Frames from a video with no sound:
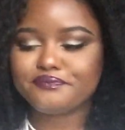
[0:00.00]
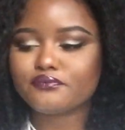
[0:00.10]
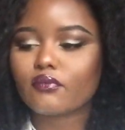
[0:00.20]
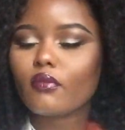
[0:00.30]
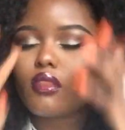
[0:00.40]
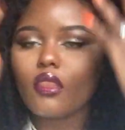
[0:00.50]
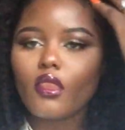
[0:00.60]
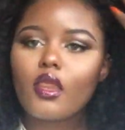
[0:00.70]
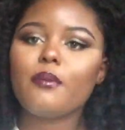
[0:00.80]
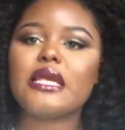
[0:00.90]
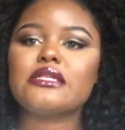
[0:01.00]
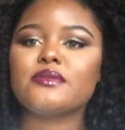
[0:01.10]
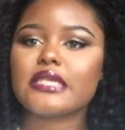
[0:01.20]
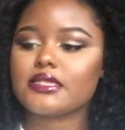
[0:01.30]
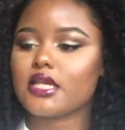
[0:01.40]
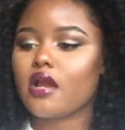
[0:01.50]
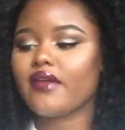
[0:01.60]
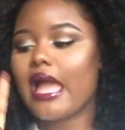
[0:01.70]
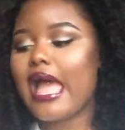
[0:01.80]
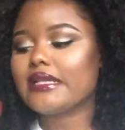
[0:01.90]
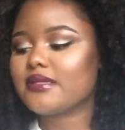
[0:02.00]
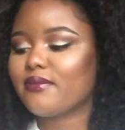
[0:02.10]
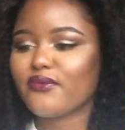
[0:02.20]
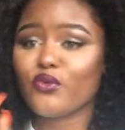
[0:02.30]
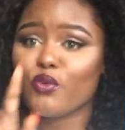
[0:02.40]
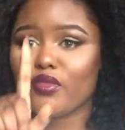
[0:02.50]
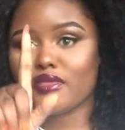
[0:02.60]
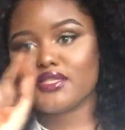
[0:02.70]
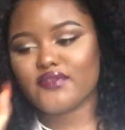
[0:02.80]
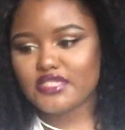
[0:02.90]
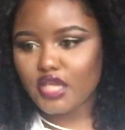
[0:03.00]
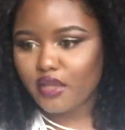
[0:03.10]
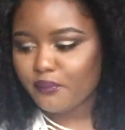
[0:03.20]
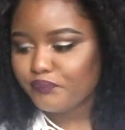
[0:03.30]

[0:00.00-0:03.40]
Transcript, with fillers: Mm. Made some sexy curry, I had it before this video.